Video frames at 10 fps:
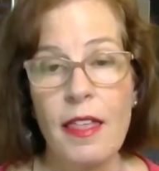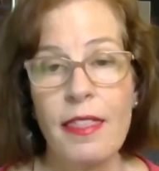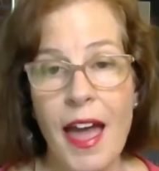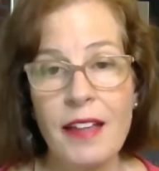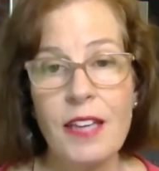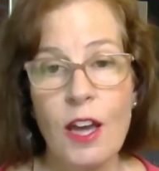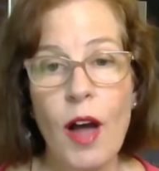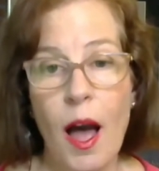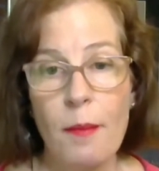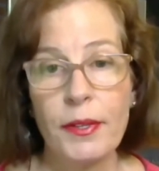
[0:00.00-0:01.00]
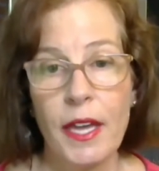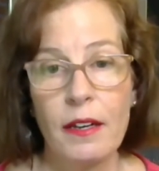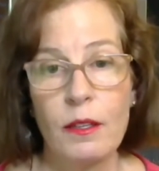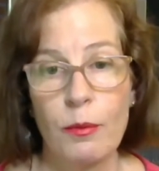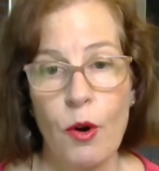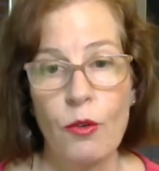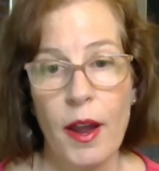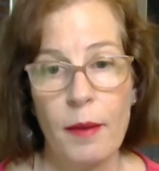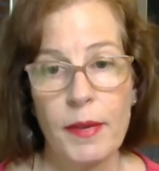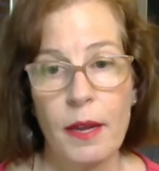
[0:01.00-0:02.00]
That's how complicated the
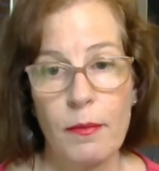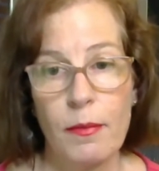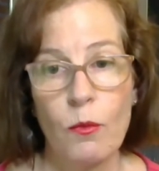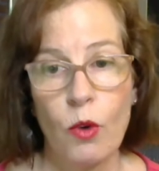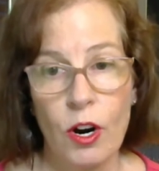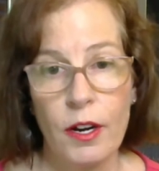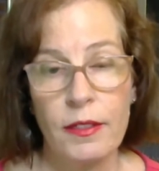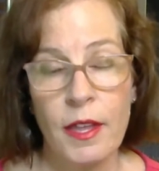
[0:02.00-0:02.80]
program can work.